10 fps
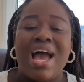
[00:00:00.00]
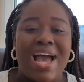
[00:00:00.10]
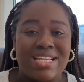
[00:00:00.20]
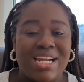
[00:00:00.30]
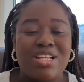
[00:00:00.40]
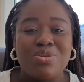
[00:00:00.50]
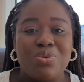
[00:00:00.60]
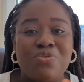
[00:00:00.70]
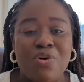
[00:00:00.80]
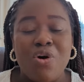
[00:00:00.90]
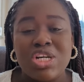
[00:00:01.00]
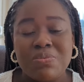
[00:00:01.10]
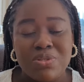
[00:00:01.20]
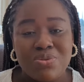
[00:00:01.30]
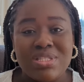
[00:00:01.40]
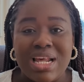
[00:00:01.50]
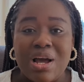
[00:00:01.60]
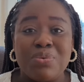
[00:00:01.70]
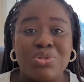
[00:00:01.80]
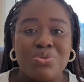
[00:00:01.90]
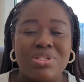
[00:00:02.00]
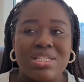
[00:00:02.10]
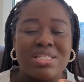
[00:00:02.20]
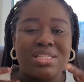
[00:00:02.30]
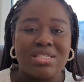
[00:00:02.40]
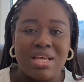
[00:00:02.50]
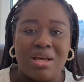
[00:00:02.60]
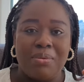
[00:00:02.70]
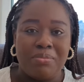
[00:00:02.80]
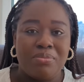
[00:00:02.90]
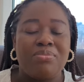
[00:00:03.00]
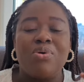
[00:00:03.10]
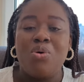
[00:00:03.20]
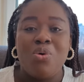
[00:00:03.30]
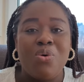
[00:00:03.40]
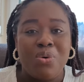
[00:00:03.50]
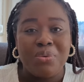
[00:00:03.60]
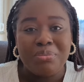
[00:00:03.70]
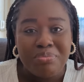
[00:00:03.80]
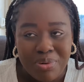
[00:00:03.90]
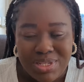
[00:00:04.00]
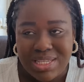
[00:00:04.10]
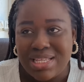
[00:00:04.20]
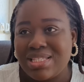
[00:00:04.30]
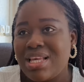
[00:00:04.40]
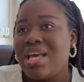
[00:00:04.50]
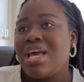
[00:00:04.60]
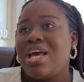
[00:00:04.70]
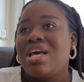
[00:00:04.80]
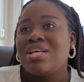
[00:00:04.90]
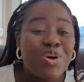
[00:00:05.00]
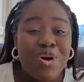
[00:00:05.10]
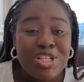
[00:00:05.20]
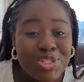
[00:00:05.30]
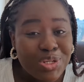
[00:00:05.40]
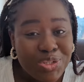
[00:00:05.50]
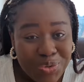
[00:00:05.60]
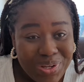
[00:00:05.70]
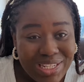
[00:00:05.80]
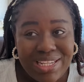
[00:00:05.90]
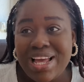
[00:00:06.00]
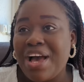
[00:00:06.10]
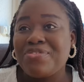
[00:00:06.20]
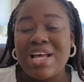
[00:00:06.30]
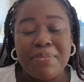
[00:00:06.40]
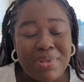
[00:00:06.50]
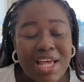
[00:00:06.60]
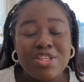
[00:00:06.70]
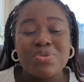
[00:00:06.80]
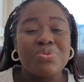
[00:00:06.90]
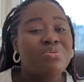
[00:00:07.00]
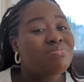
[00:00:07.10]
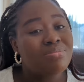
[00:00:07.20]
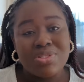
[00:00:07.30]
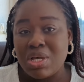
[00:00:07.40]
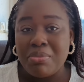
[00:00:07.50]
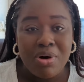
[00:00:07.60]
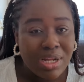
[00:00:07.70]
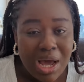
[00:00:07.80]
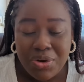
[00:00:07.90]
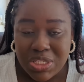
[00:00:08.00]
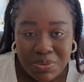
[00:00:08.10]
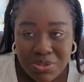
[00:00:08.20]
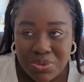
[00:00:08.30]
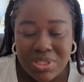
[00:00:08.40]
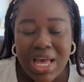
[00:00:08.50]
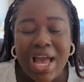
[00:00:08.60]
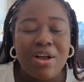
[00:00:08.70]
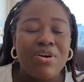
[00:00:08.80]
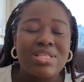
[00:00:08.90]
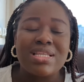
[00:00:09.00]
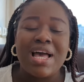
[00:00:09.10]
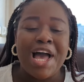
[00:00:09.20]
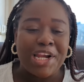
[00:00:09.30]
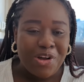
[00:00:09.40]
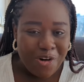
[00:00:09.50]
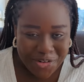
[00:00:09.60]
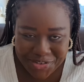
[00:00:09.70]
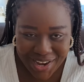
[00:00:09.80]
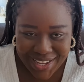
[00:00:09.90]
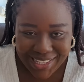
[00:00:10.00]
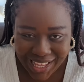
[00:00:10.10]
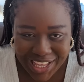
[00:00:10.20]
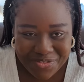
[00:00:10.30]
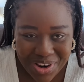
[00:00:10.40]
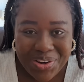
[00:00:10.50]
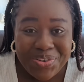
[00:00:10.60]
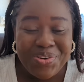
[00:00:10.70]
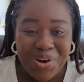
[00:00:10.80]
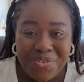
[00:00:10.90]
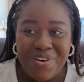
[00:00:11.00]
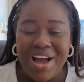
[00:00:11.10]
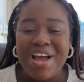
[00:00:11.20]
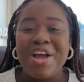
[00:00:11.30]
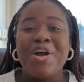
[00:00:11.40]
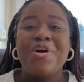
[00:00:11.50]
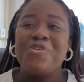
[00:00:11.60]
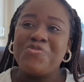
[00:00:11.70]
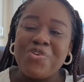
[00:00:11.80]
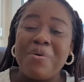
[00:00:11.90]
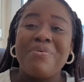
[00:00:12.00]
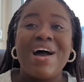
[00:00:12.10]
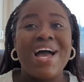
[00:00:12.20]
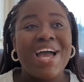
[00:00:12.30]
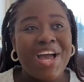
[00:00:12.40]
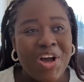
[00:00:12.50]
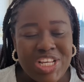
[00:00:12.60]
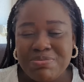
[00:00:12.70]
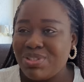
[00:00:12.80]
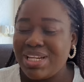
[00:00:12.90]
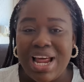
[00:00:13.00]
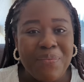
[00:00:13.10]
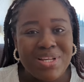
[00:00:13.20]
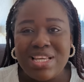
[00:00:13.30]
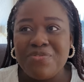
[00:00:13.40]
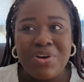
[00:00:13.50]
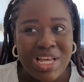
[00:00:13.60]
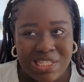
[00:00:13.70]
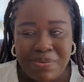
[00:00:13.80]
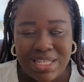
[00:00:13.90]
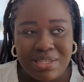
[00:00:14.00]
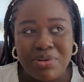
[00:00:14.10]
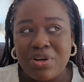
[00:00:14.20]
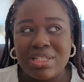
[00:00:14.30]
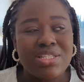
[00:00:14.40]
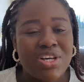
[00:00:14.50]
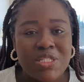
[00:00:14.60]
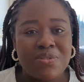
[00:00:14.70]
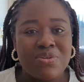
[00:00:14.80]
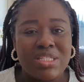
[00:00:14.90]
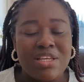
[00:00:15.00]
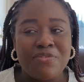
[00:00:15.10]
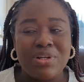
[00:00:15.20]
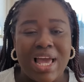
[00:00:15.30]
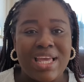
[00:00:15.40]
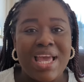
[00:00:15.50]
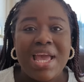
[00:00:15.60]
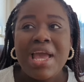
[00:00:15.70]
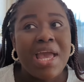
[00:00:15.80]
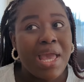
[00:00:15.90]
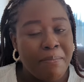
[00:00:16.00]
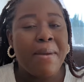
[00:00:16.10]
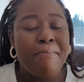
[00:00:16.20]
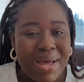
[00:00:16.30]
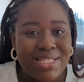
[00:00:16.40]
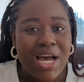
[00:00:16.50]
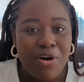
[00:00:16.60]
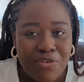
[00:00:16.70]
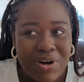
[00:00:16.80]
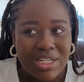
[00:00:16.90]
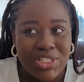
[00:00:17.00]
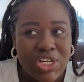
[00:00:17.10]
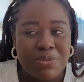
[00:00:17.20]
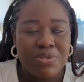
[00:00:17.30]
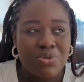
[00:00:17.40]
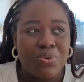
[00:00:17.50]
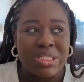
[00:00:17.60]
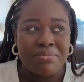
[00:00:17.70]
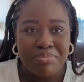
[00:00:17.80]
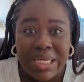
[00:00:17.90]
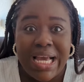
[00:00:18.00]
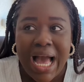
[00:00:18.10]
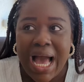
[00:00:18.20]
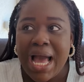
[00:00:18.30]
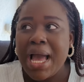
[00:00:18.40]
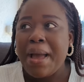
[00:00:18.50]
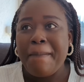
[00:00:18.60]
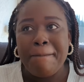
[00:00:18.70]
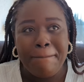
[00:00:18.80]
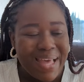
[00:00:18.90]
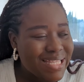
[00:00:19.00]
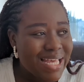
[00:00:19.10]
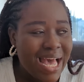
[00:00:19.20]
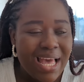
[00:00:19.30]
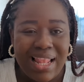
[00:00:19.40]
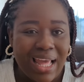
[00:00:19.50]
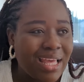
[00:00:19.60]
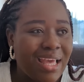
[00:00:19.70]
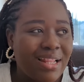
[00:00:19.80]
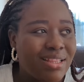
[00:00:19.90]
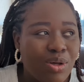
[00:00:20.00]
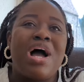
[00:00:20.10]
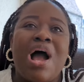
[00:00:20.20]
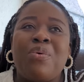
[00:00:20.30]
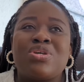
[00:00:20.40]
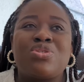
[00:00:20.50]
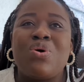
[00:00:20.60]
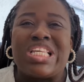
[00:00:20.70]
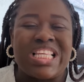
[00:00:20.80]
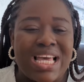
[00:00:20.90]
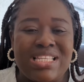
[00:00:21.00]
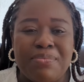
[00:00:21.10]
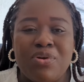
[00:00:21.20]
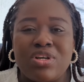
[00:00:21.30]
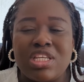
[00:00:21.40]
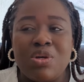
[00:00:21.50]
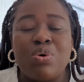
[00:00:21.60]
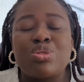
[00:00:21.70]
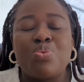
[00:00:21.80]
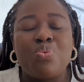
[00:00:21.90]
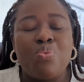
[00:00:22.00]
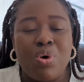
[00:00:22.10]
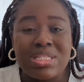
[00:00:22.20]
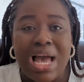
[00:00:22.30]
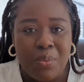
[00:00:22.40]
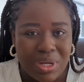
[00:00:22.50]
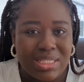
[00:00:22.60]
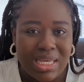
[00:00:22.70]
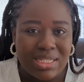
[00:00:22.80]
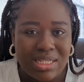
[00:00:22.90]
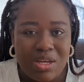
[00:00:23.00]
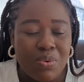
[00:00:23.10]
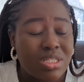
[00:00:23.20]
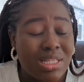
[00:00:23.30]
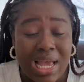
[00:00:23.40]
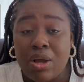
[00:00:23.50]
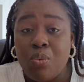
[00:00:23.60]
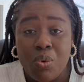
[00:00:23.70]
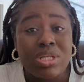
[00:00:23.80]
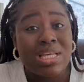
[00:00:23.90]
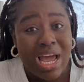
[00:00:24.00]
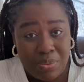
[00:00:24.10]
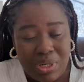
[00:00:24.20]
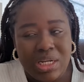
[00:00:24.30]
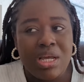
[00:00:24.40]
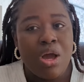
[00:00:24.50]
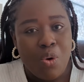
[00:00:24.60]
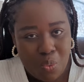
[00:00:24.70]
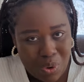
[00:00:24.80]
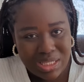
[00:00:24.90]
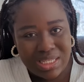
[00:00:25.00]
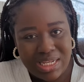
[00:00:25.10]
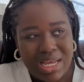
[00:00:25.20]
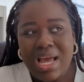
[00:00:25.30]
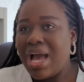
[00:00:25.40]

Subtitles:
I started to look for hospitals that I would do this whole process. So God so doing, after applying to some other hospitals, I got an offer, like a very good offer, from a hospital that I wasn't even expecting, because this hospital is even like a better offer. This hospital was bigger, better, but I was so excited because it was what I wanted. It was like what I really wanted.